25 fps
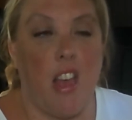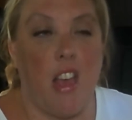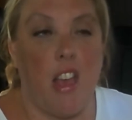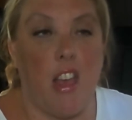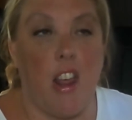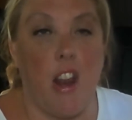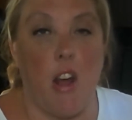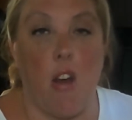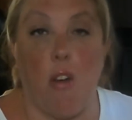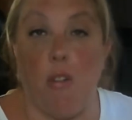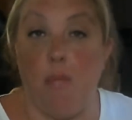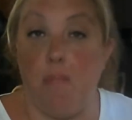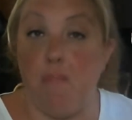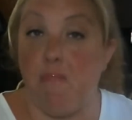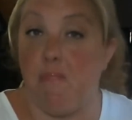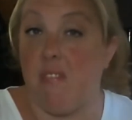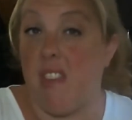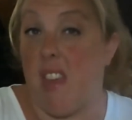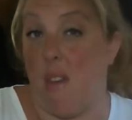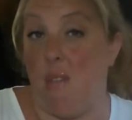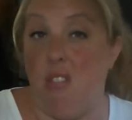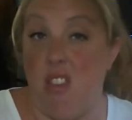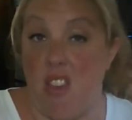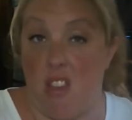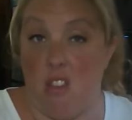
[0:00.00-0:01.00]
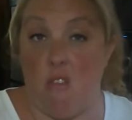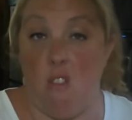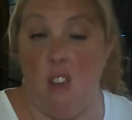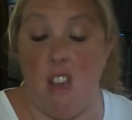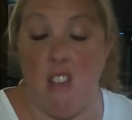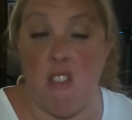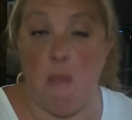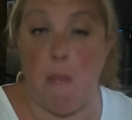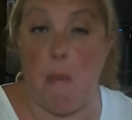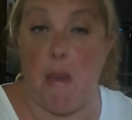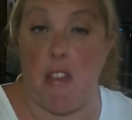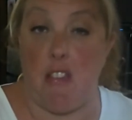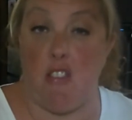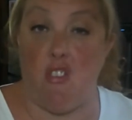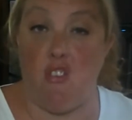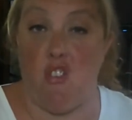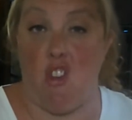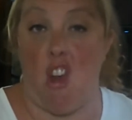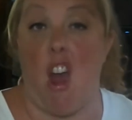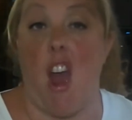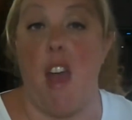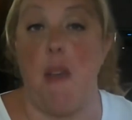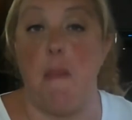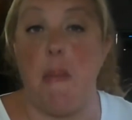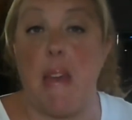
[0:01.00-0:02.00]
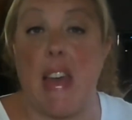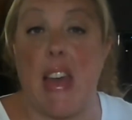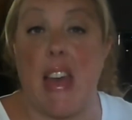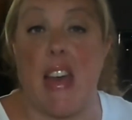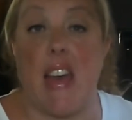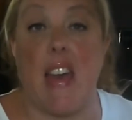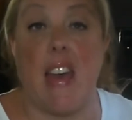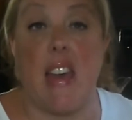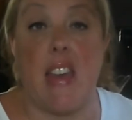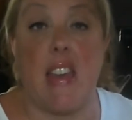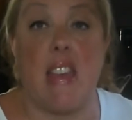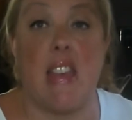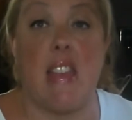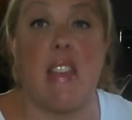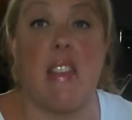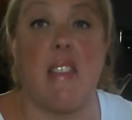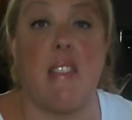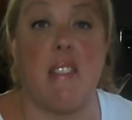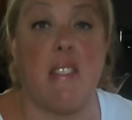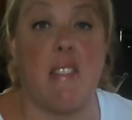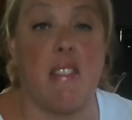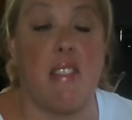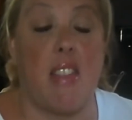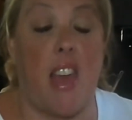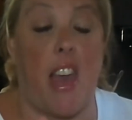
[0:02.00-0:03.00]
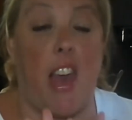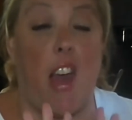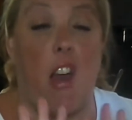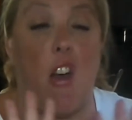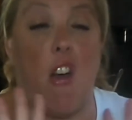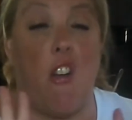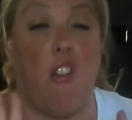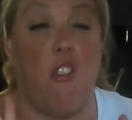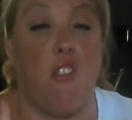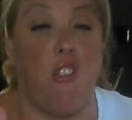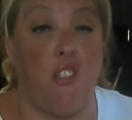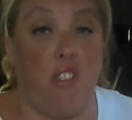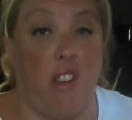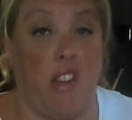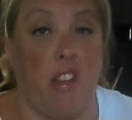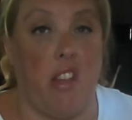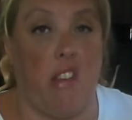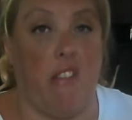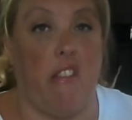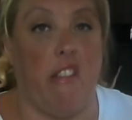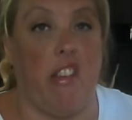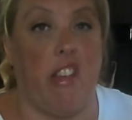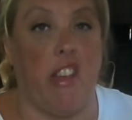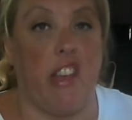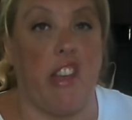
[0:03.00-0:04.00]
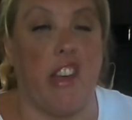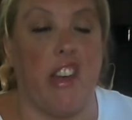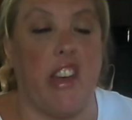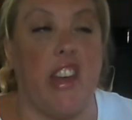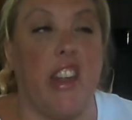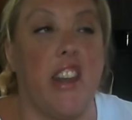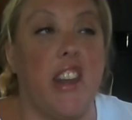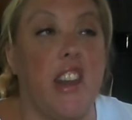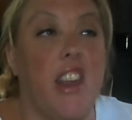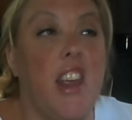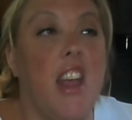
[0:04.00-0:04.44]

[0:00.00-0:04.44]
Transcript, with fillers: you know, give these recipes a try because they are really, really good.